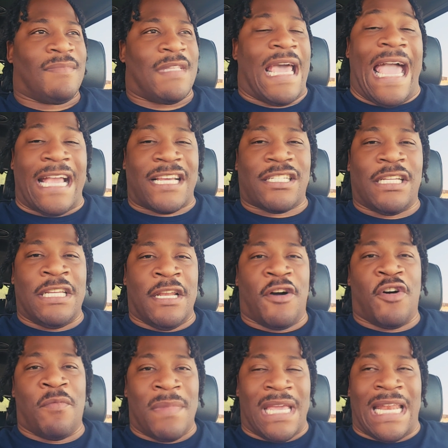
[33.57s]
actually
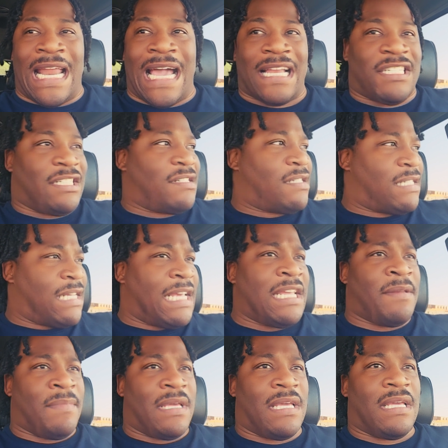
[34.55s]
know me and not just
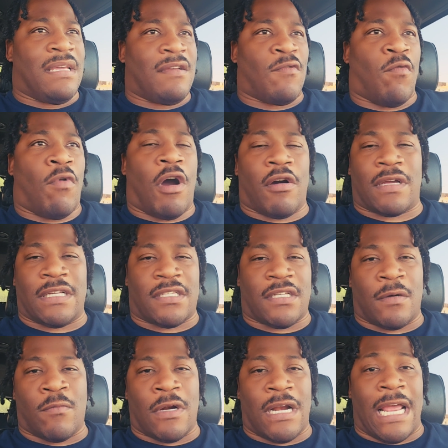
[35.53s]
seen me walking
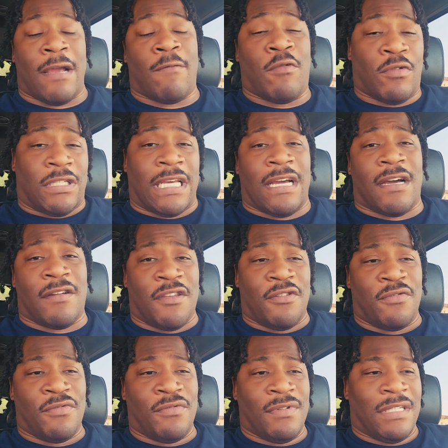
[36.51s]
somewhere. They will tell
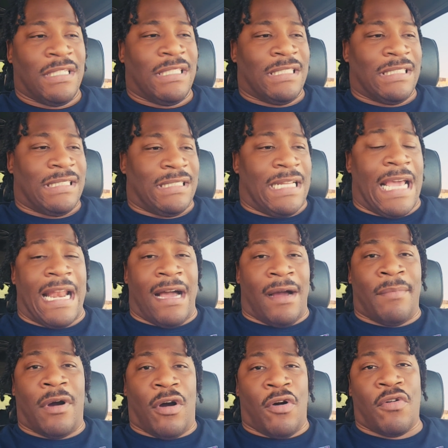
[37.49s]
you that
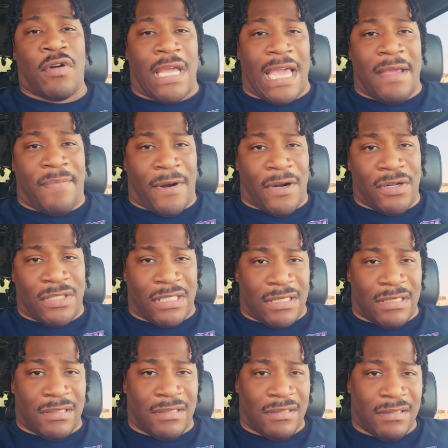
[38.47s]
I'm an okay person.
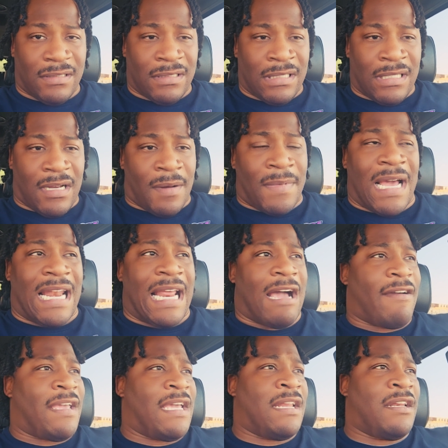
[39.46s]
I'm not
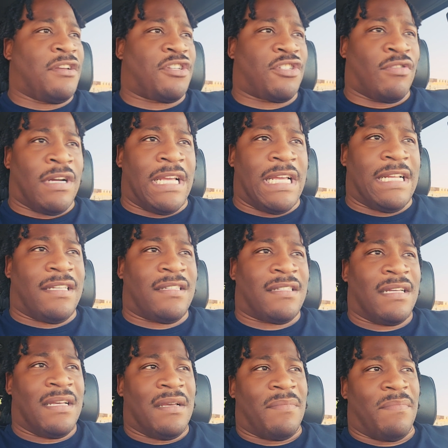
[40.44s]
out here in the
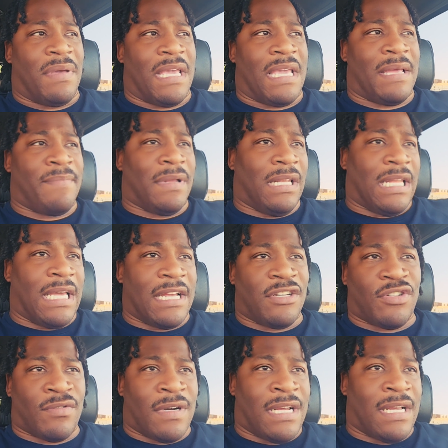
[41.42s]
streets being
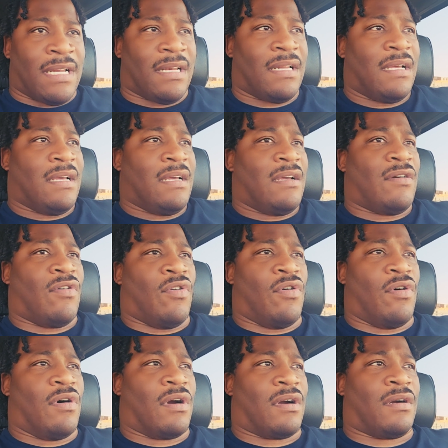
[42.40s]
belligerent
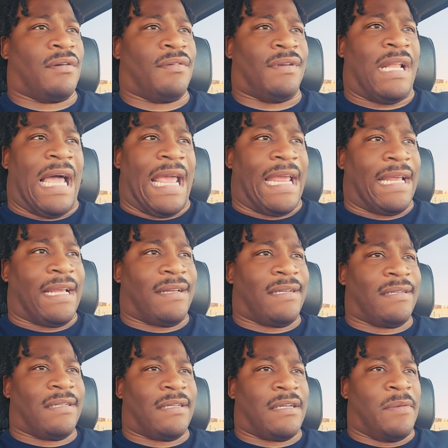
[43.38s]
or like
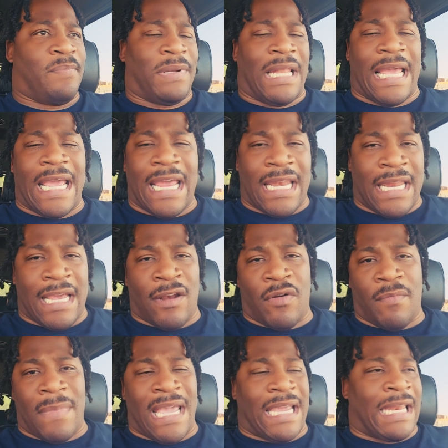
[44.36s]
complaining
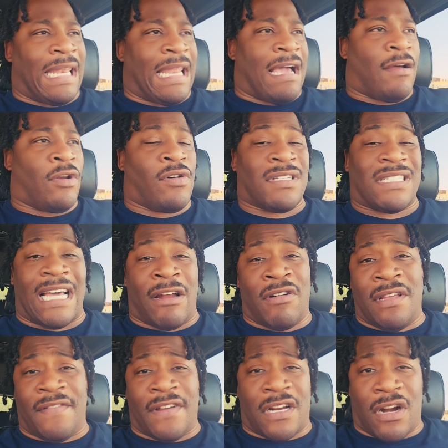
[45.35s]
or making loud noise. I
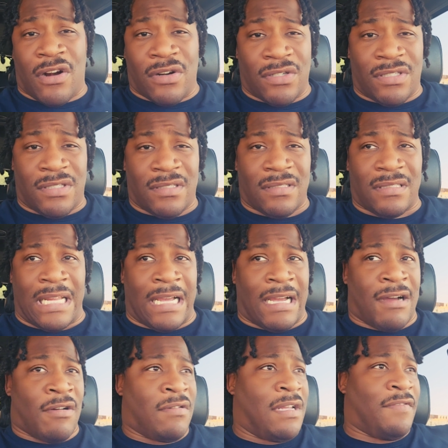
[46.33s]
don't even curse. Like
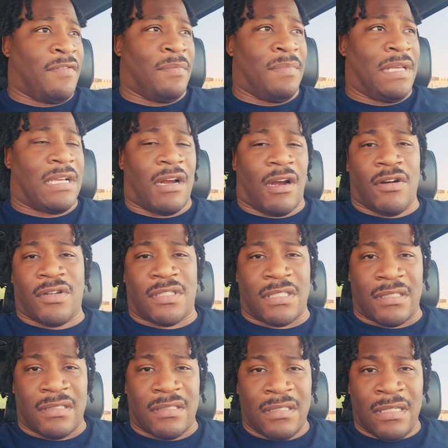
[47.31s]
I don't even be cursing.